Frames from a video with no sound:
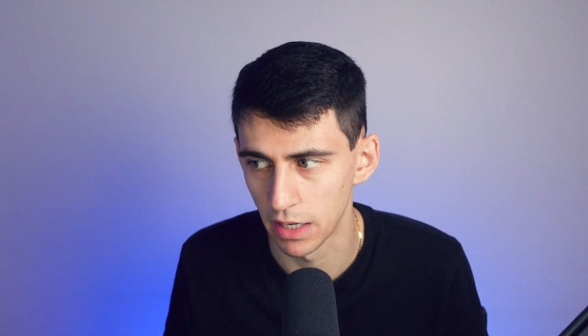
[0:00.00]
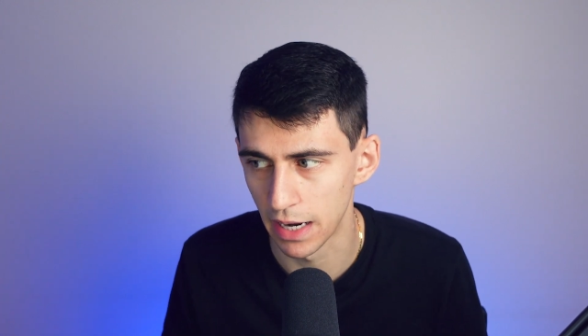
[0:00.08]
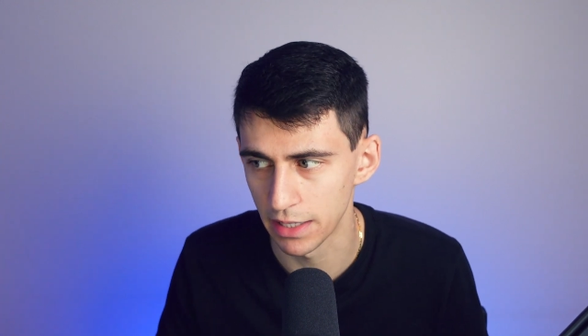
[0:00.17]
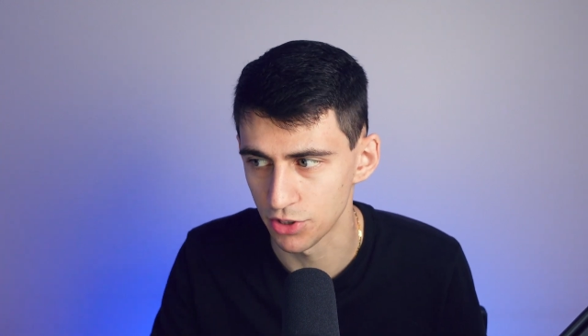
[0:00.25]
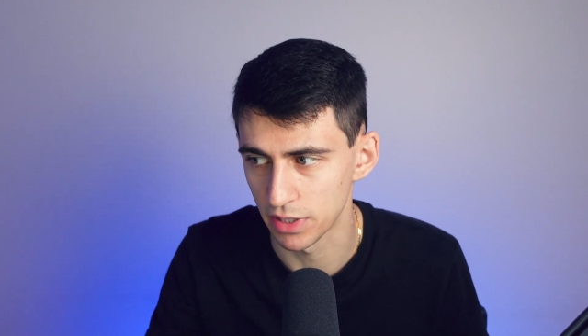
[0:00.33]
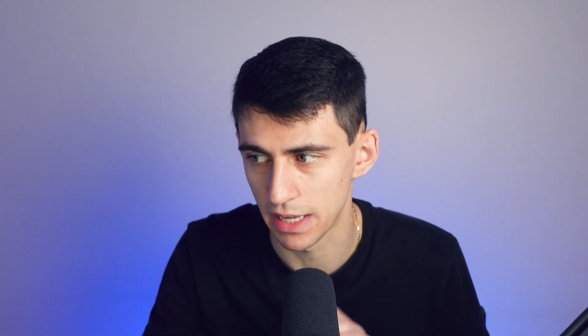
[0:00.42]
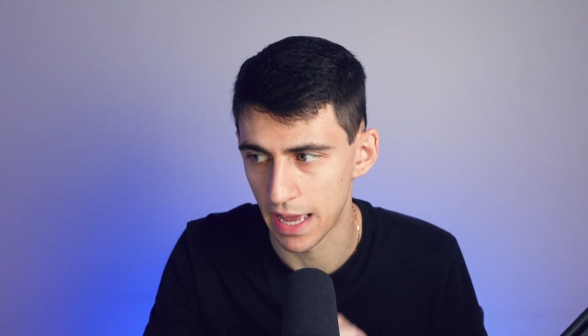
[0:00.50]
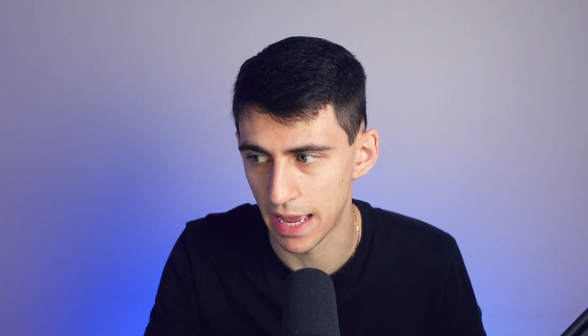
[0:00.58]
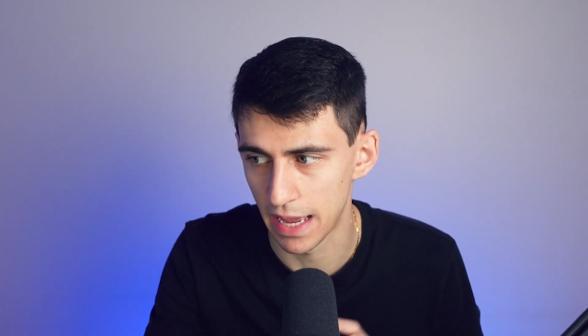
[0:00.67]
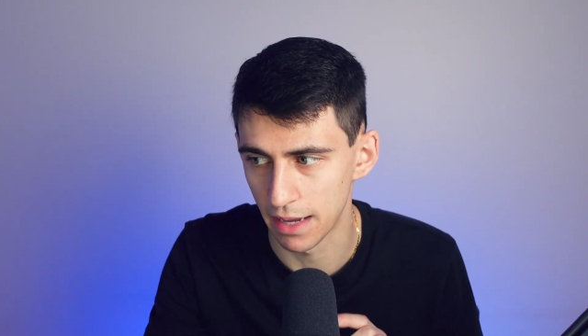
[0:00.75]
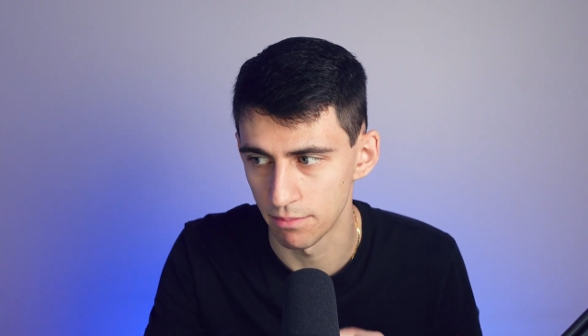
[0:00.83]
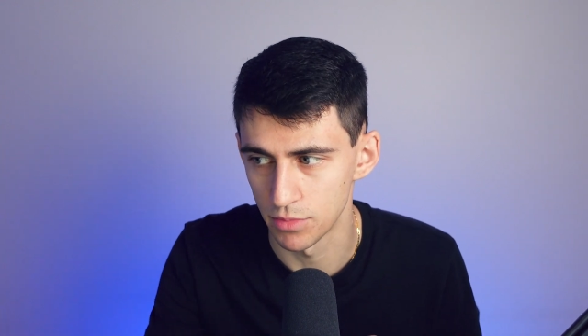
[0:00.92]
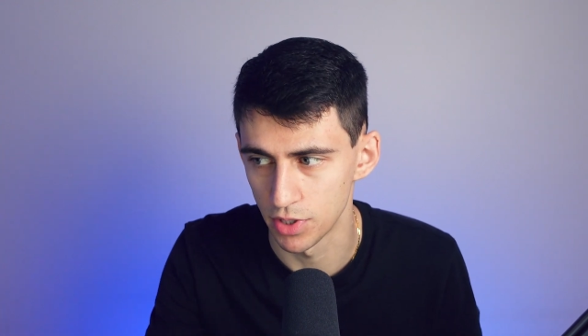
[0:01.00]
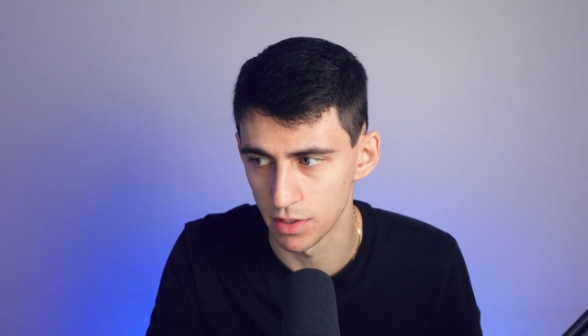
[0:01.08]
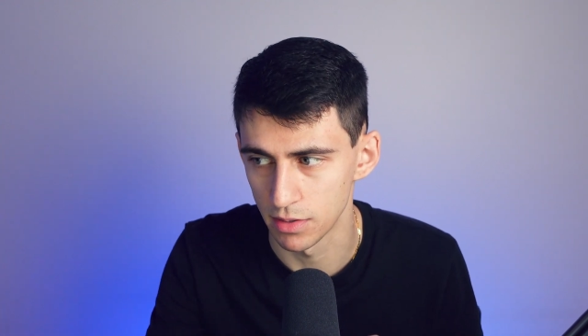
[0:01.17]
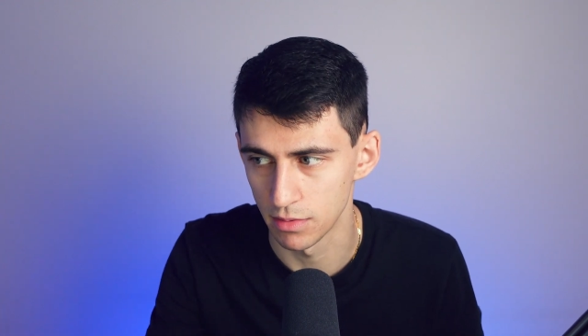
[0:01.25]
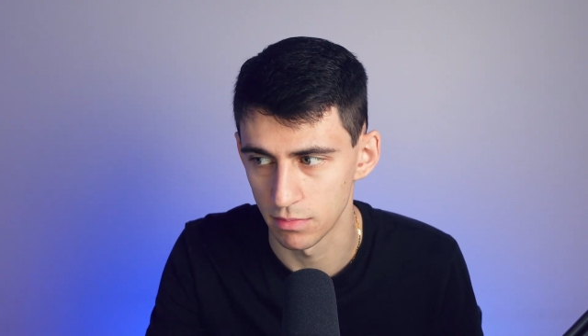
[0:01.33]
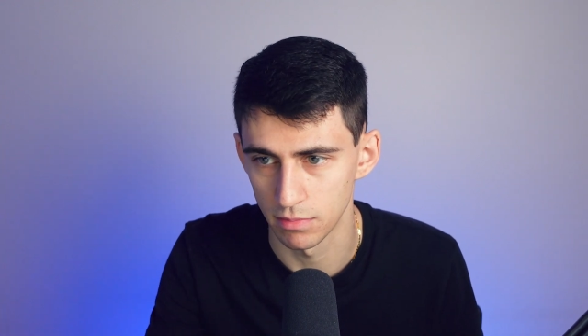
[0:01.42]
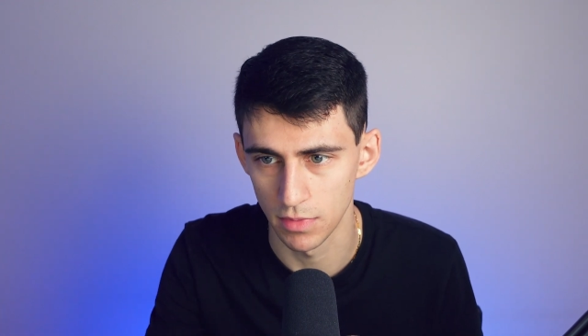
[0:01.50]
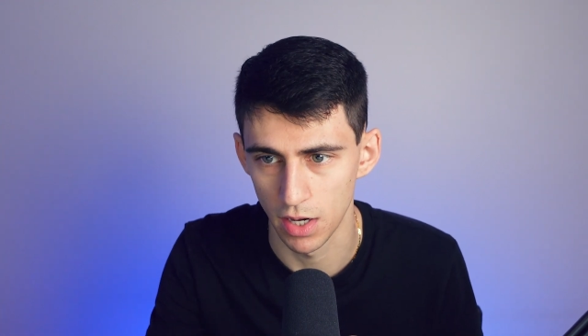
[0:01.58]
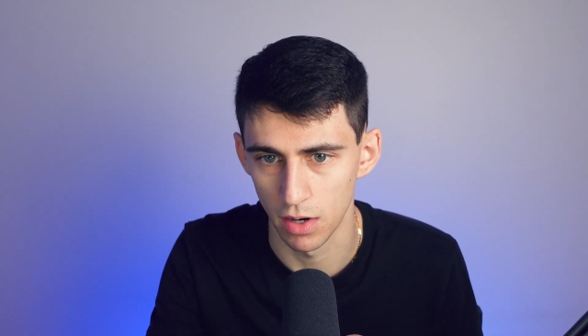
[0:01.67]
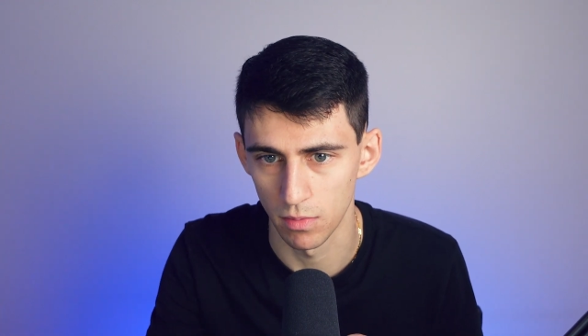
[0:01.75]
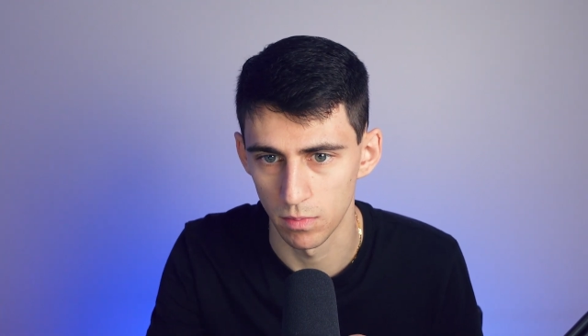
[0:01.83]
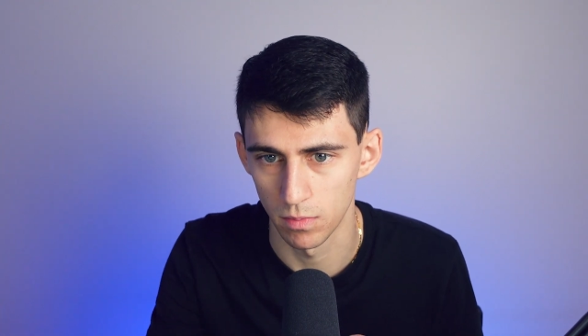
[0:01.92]
I actually am just, you
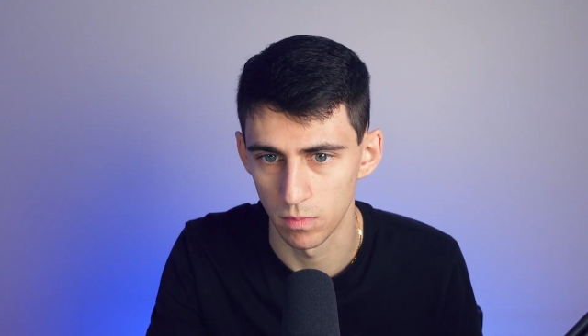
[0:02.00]
know,